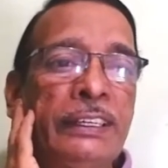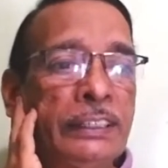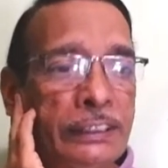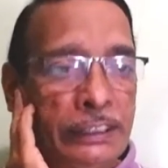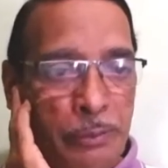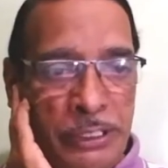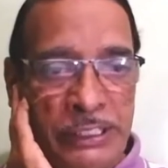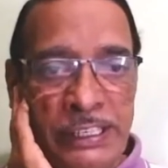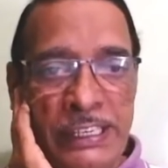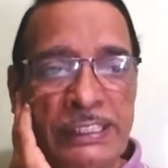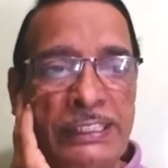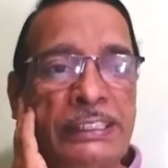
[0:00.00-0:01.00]
the
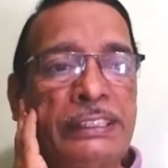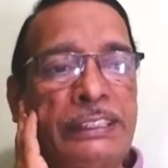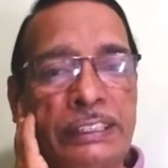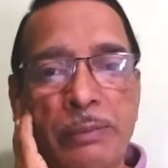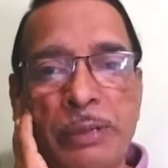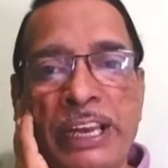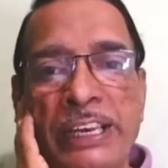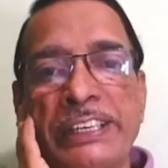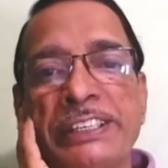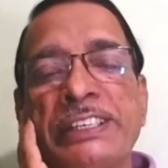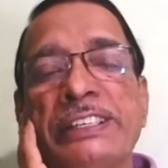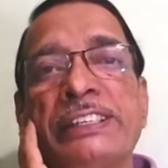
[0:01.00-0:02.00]
business, the
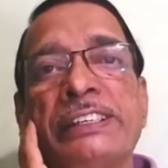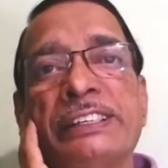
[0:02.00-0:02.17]
managers,